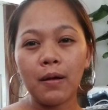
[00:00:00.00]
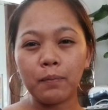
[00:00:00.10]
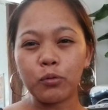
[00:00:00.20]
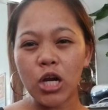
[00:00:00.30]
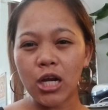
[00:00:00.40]

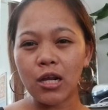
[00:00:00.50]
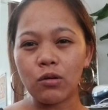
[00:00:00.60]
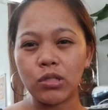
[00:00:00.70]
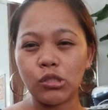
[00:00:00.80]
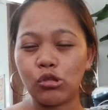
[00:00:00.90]
pretty
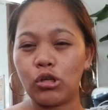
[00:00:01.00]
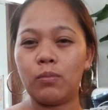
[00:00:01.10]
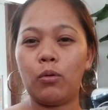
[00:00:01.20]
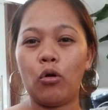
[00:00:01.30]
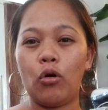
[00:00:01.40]

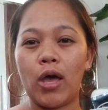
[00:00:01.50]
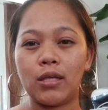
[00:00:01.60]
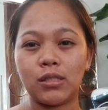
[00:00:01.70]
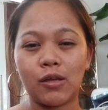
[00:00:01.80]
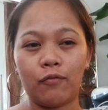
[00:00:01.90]
reasonable
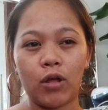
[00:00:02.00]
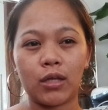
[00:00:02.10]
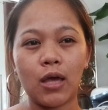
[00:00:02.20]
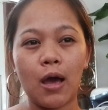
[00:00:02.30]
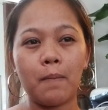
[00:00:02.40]
and stuff
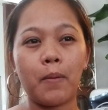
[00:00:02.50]
like that.